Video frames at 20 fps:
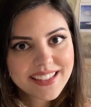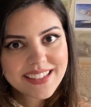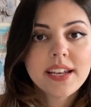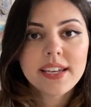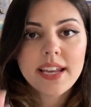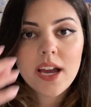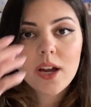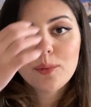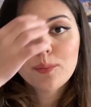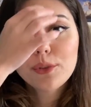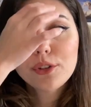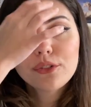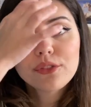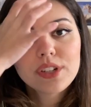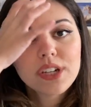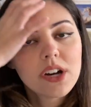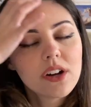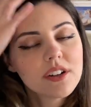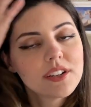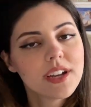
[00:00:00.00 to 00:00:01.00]
Now, moving
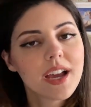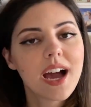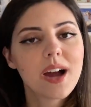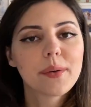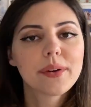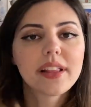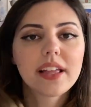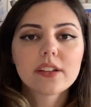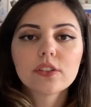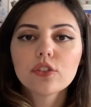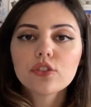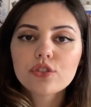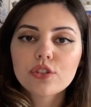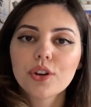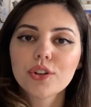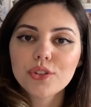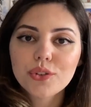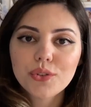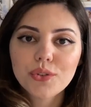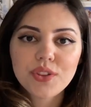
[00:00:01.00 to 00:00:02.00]
on, I would like to show
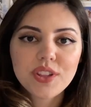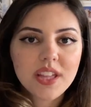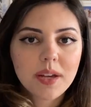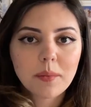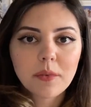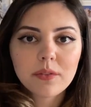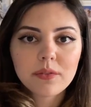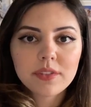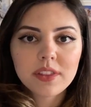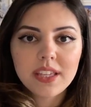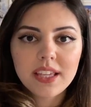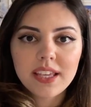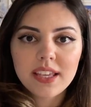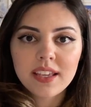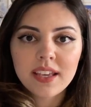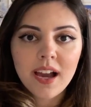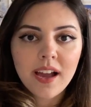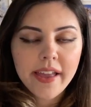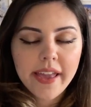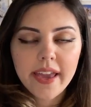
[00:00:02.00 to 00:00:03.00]
you some of
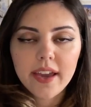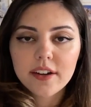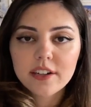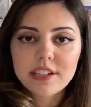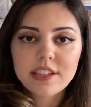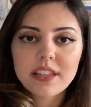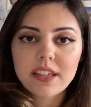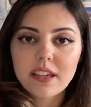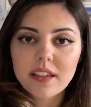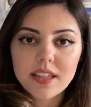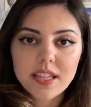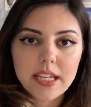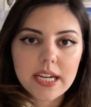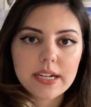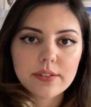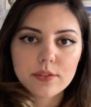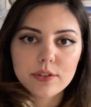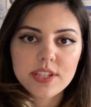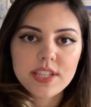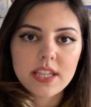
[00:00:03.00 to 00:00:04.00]
the ARCs that
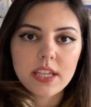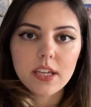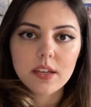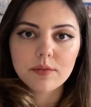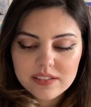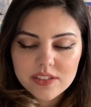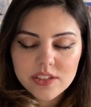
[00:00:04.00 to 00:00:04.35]
I've received.